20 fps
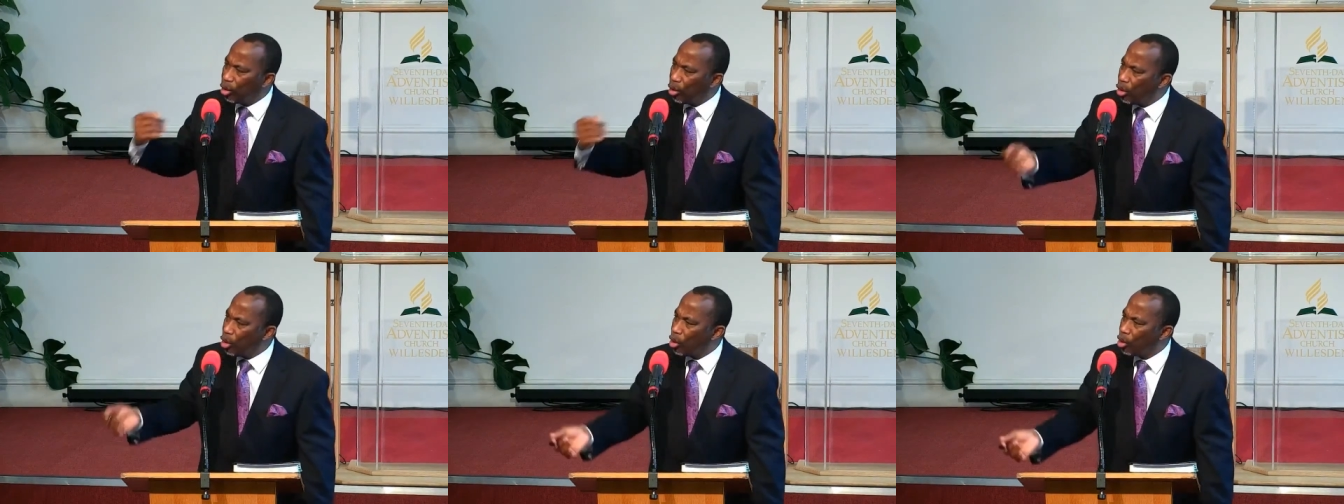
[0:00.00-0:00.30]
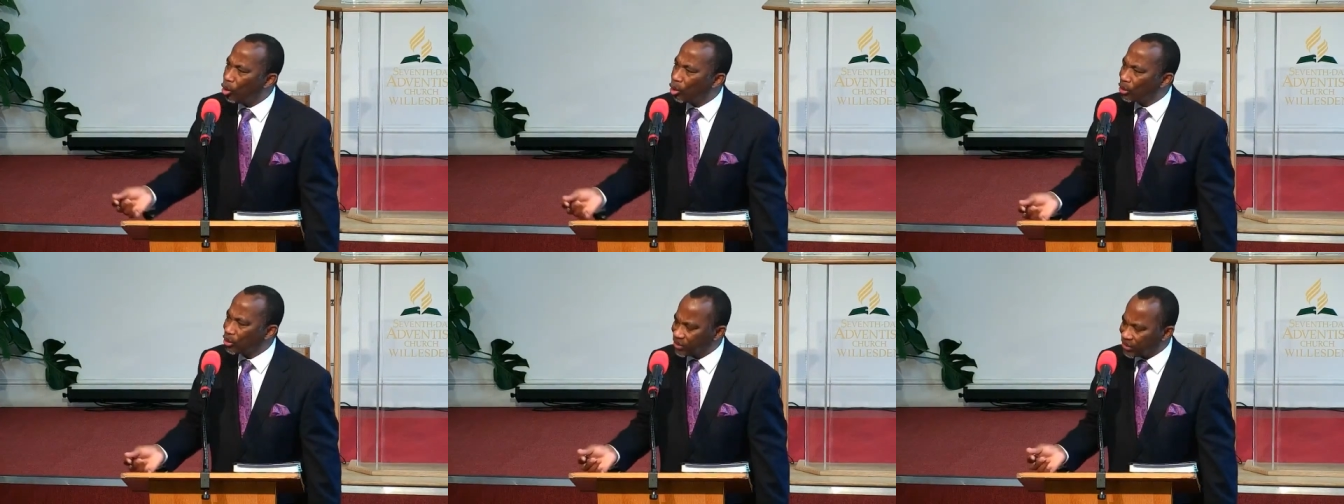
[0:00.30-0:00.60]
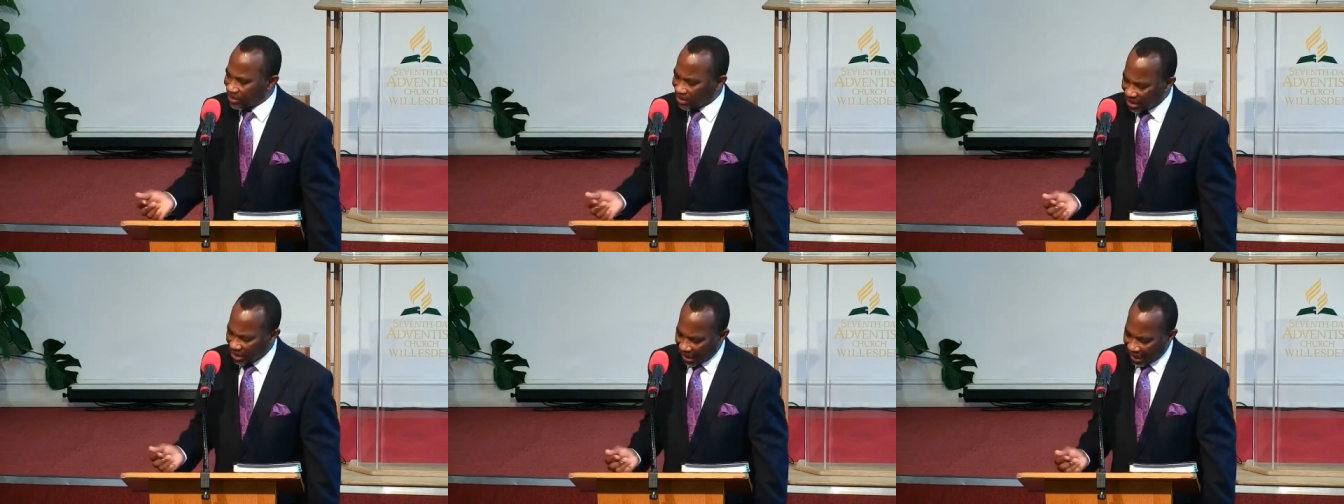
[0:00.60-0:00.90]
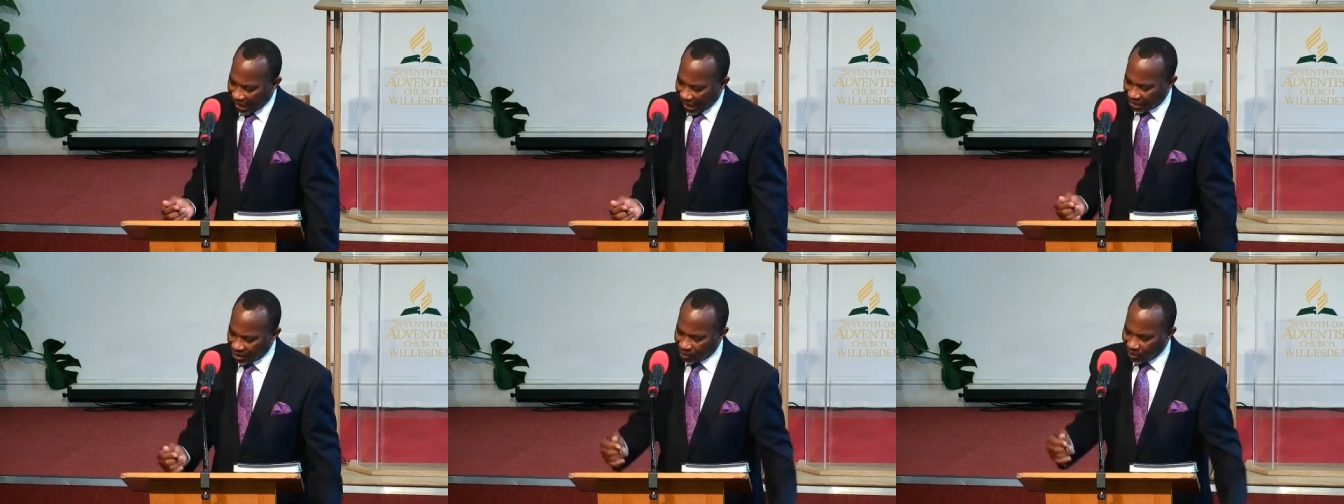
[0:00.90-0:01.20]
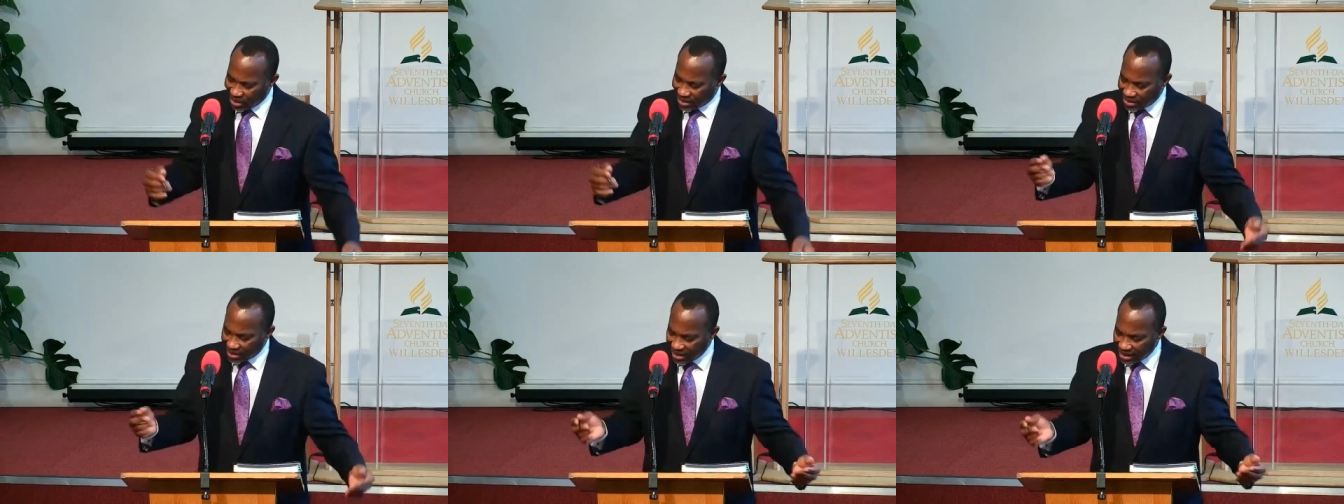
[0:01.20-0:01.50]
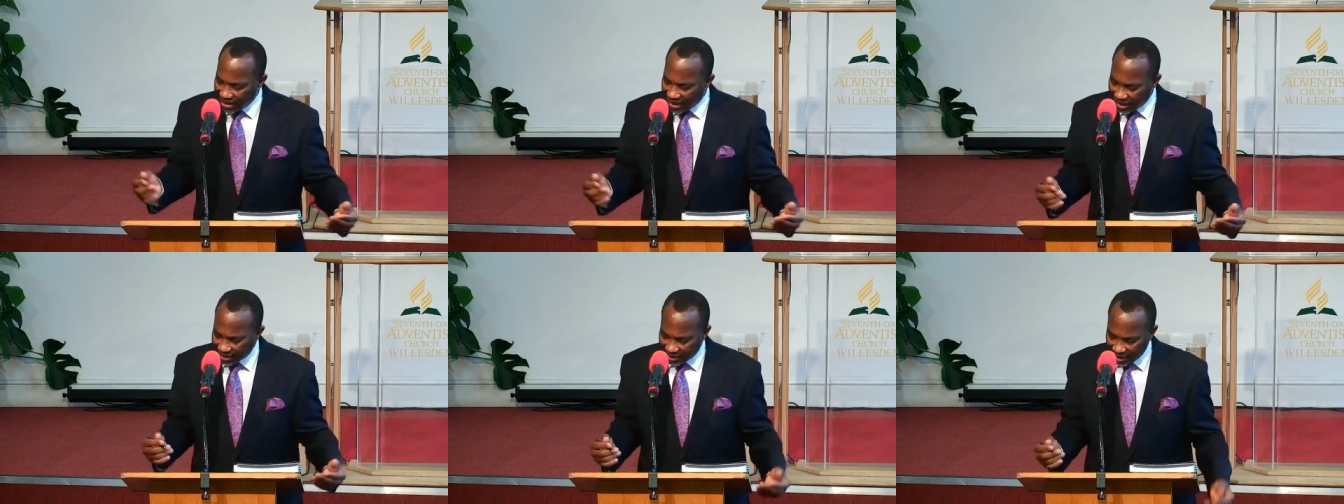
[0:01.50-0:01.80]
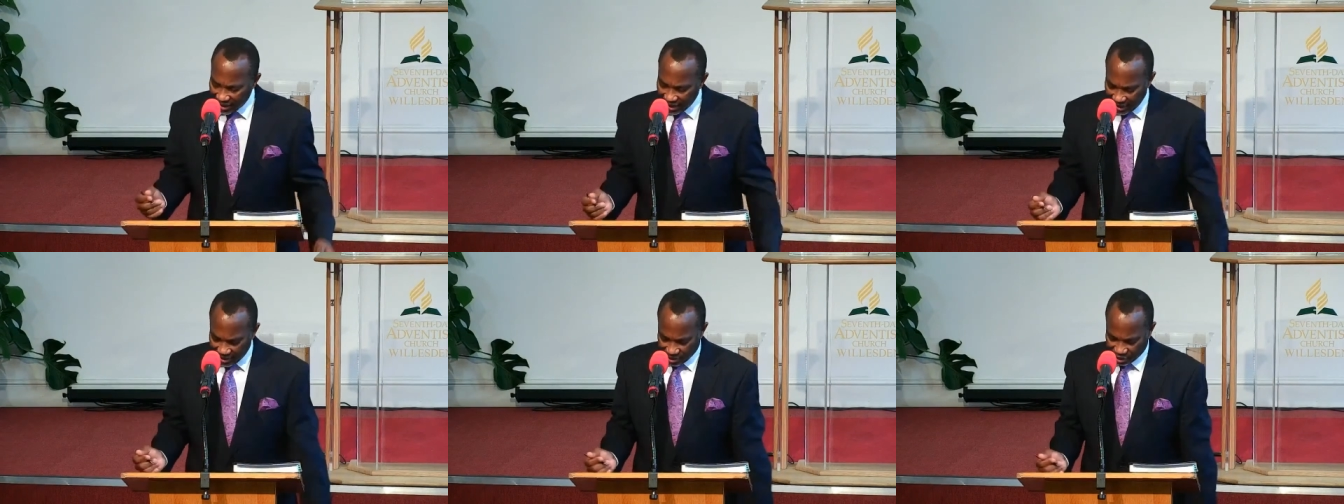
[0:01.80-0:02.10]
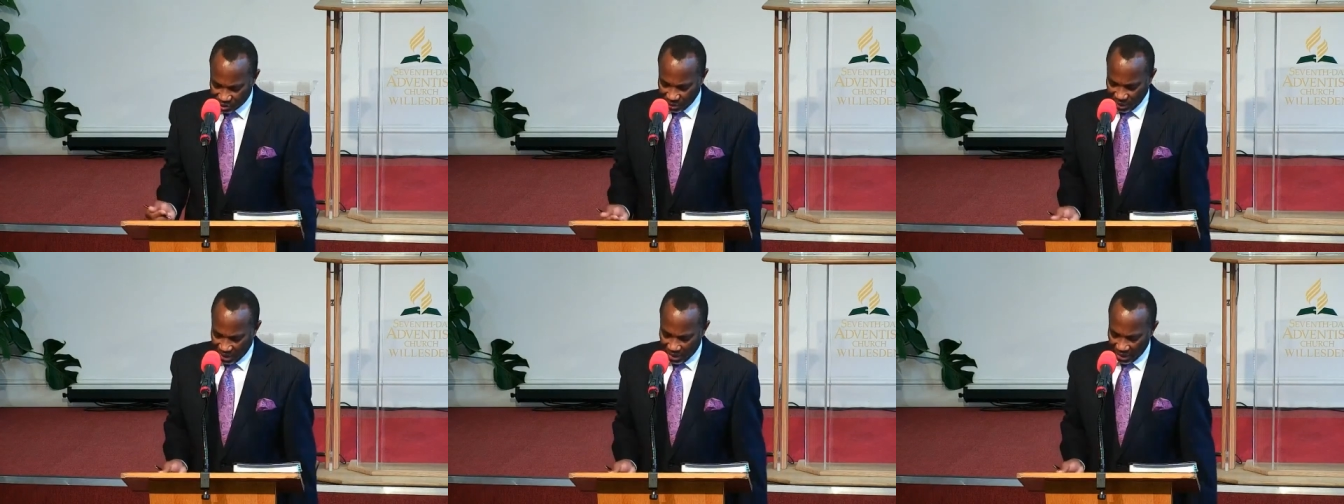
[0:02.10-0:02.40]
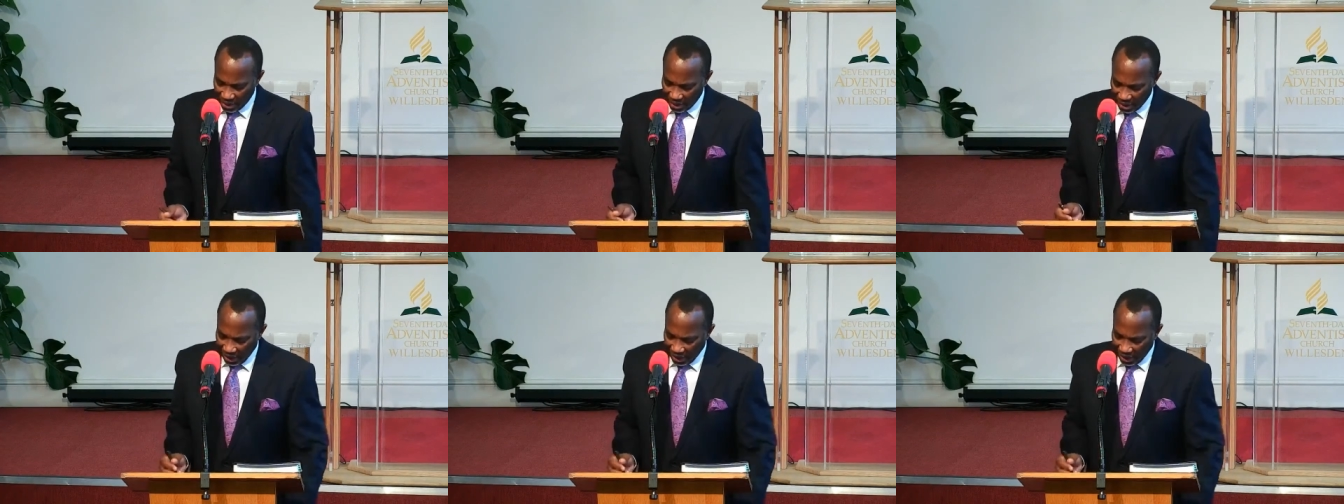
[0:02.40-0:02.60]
laws, and we see that in history.